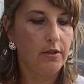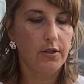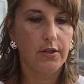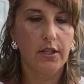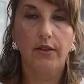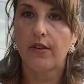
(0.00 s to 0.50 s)

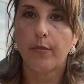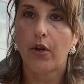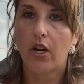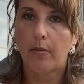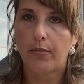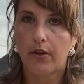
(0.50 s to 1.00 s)
just to give it a
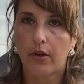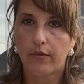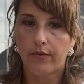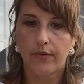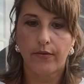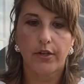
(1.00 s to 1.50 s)
pop
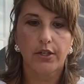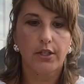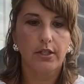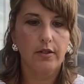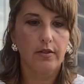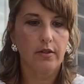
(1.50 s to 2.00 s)
of
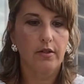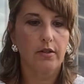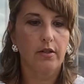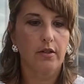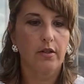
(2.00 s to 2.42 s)
freshness.